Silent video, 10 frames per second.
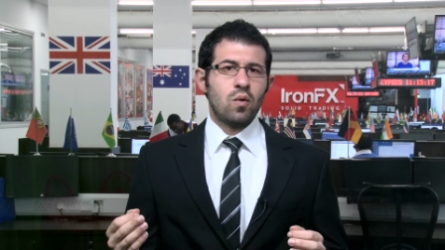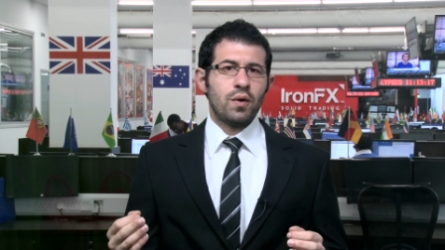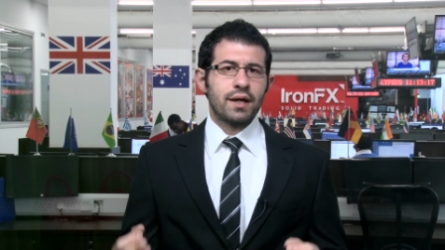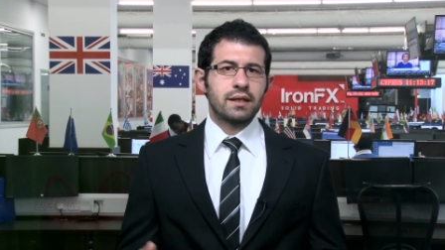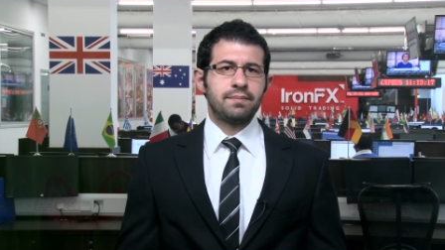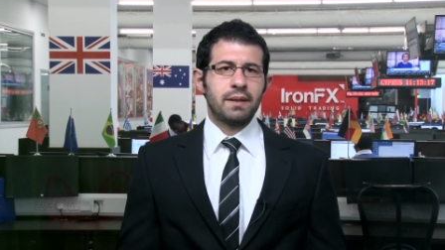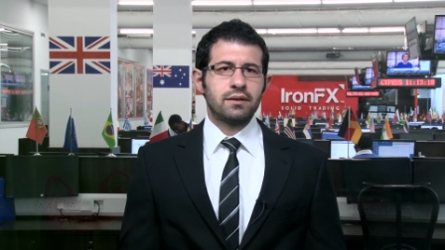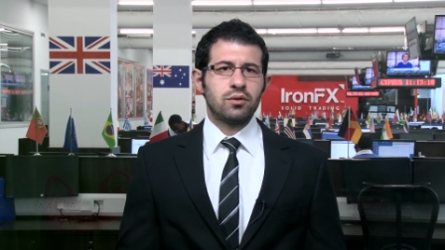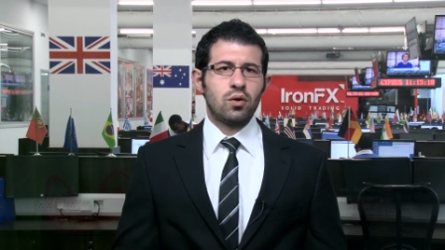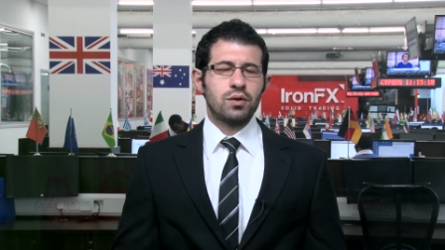we
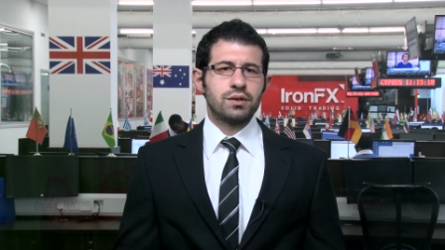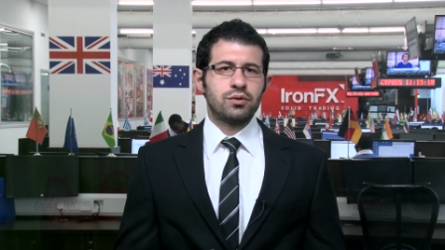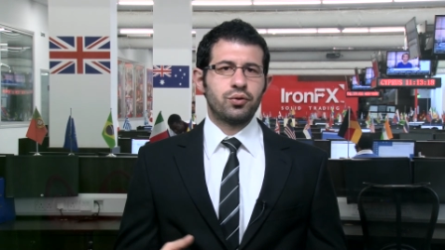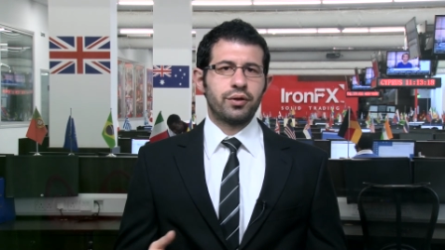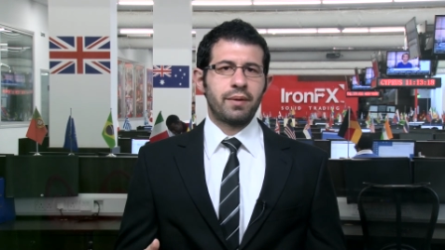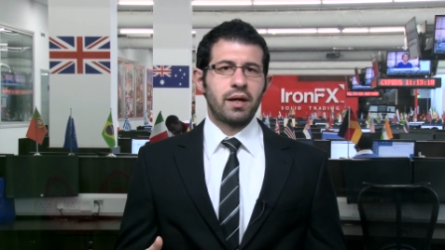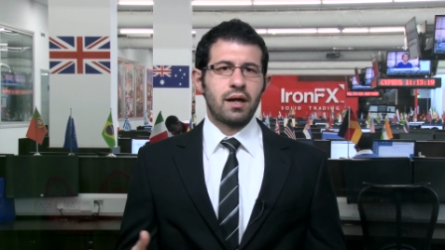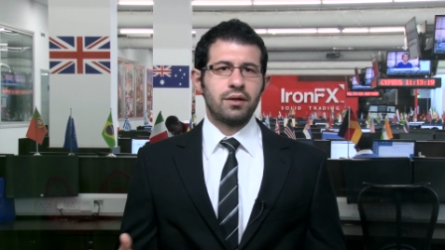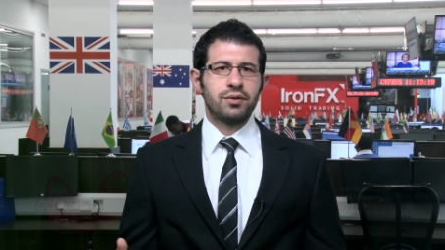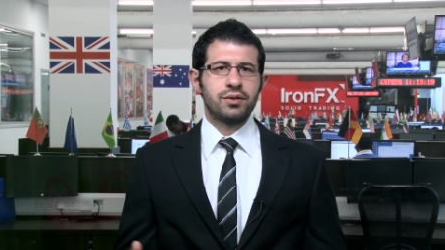expect Aussie to remain
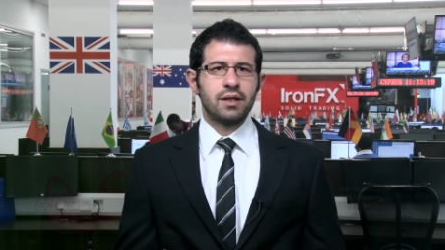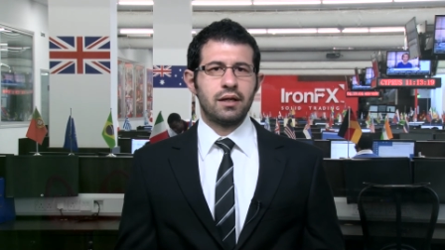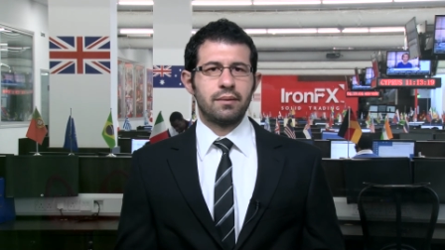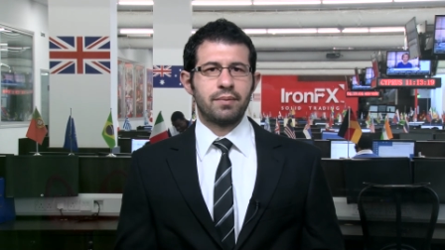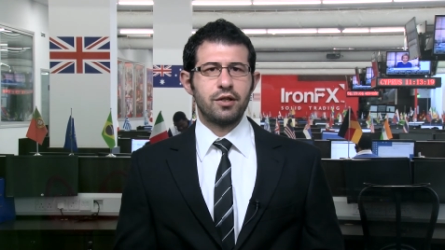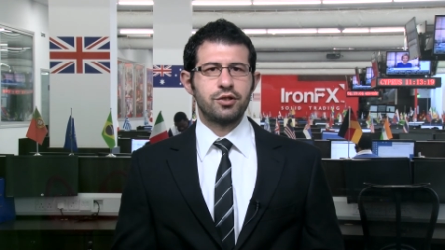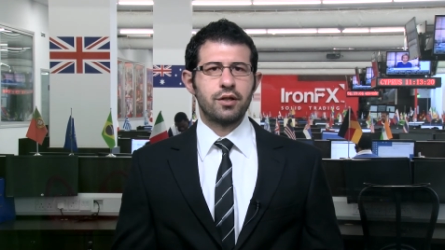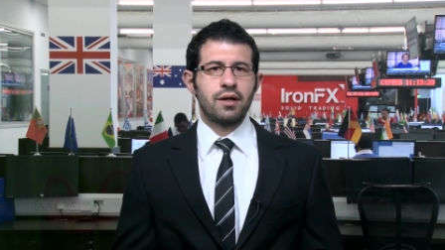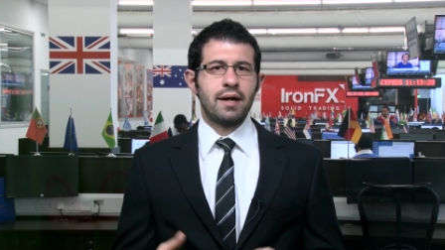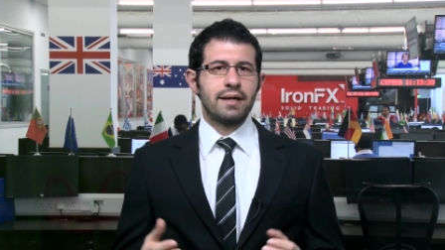under selling pressure,